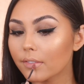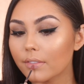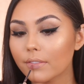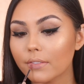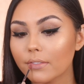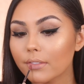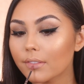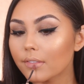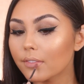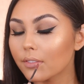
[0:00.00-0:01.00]
like they legit
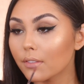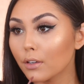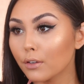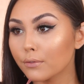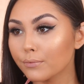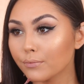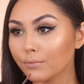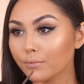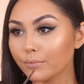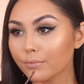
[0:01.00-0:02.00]
feel like clouds on your
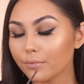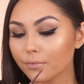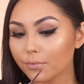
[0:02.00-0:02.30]
lips.